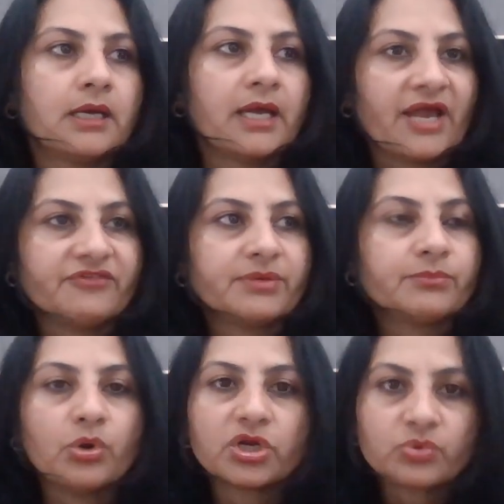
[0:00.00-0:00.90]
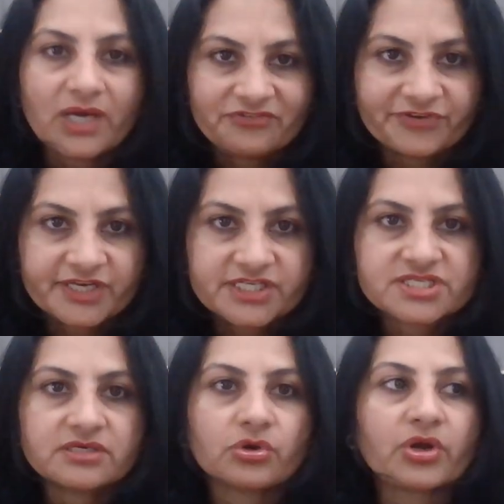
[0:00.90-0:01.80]
having more
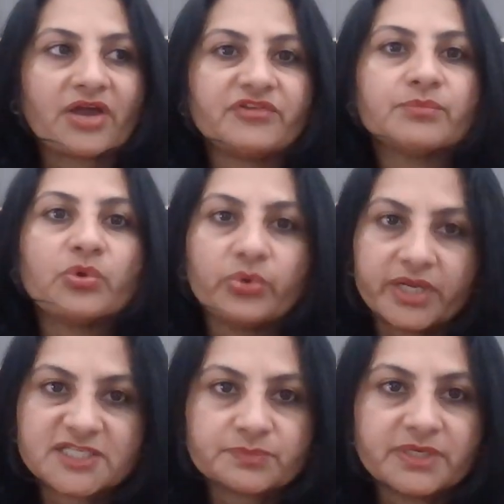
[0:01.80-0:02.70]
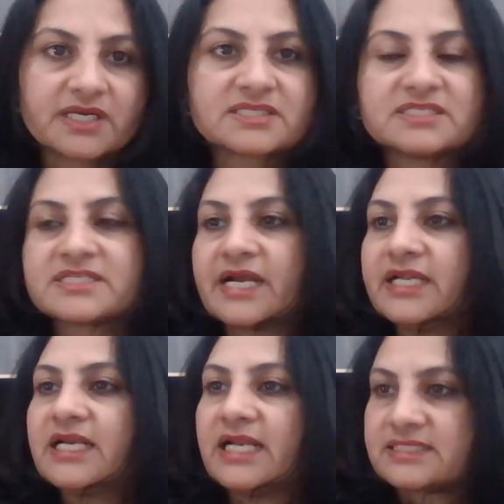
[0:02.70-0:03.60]
qualification or having more experience is
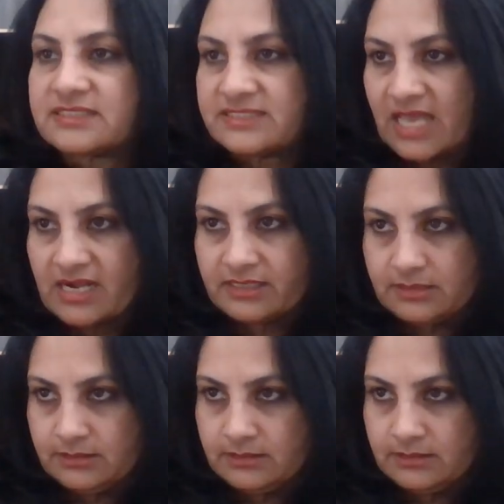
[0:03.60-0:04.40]
getting lesser salary.